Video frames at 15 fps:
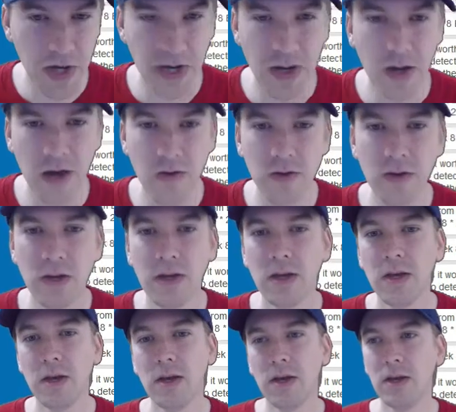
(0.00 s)
now
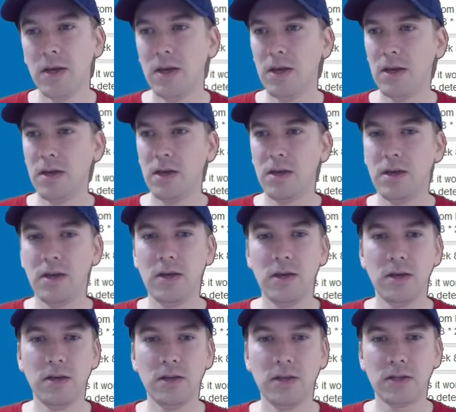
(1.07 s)

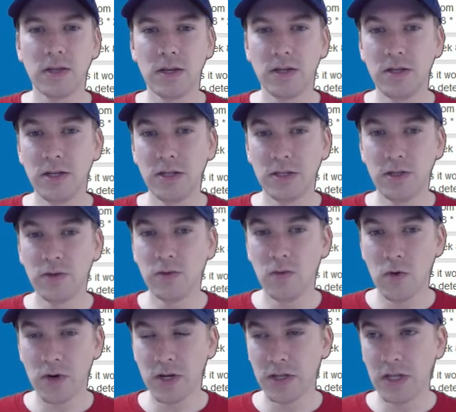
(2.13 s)
is I need to
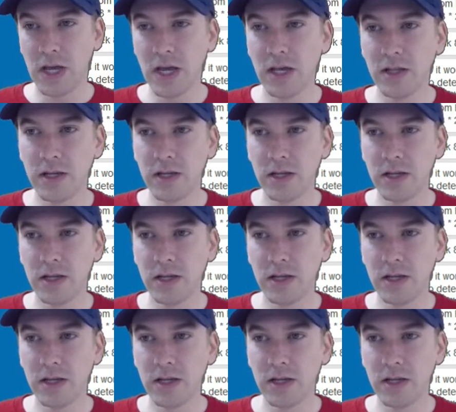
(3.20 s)
work on the aliens,